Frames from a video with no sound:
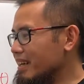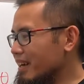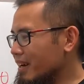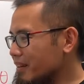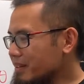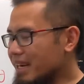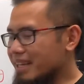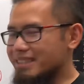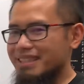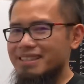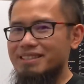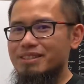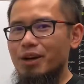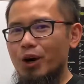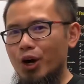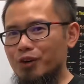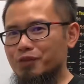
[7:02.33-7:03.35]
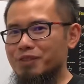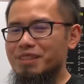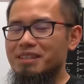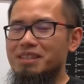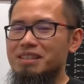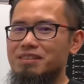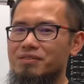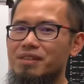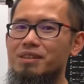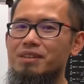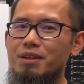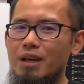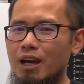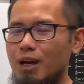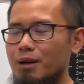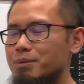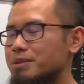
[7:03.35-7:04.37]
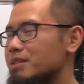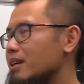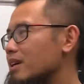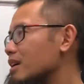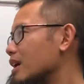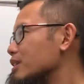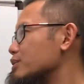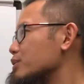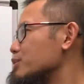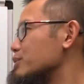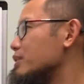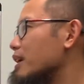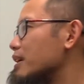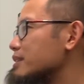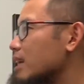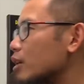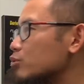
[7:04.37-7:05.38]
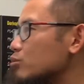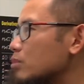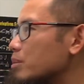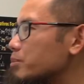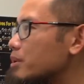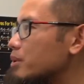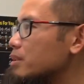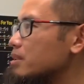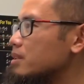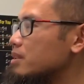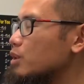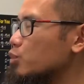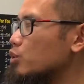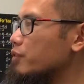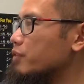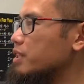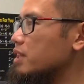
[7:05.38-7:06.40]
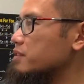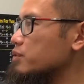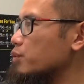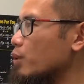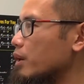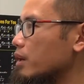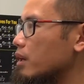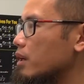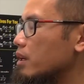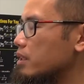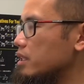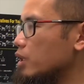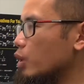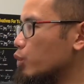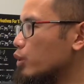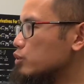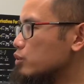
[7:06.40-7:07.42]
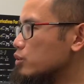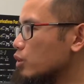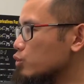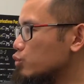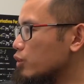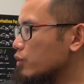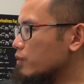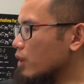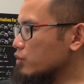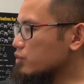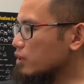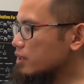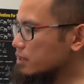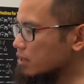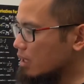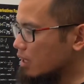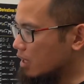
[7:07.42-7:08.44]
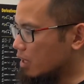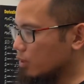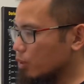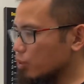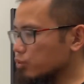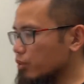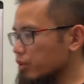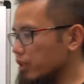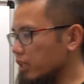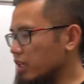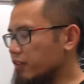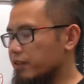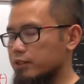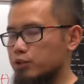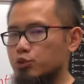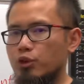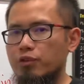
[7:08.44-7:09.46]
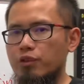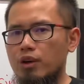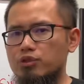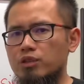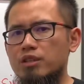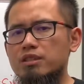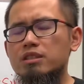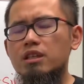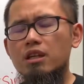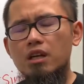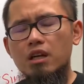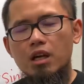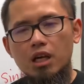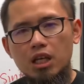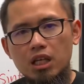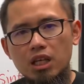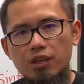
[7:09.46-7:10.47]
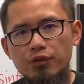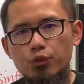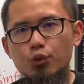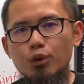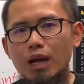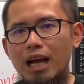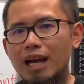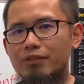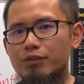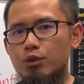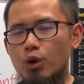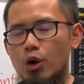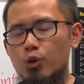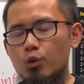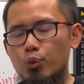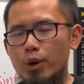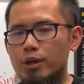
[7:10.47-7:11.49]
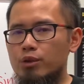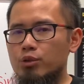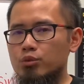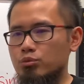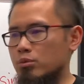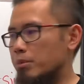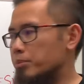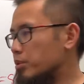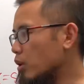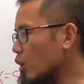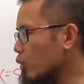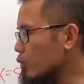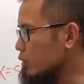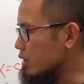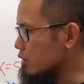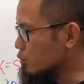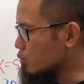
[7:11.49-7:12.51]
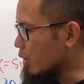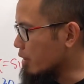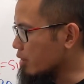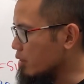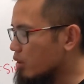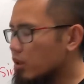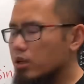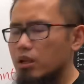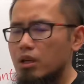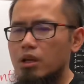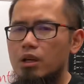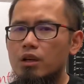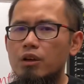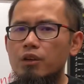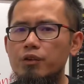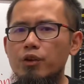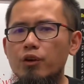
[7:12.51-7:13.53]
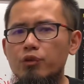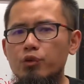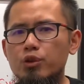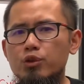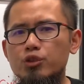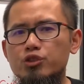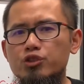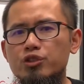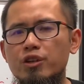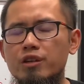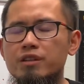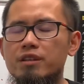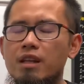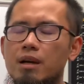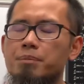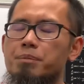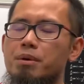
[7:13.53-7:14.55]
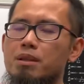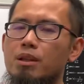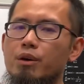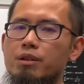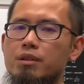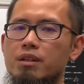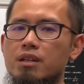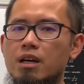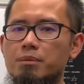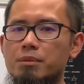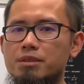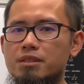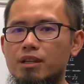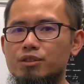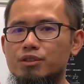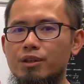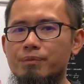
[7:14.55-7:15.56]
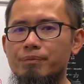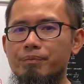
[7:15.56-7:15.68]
Alright, so hopefully this video helps. I showed you guys how to remember the derivatives for the original trig functions and also the inverse trig functions. If you have your own way to remember all this right here, feel free to share down below in the comment section.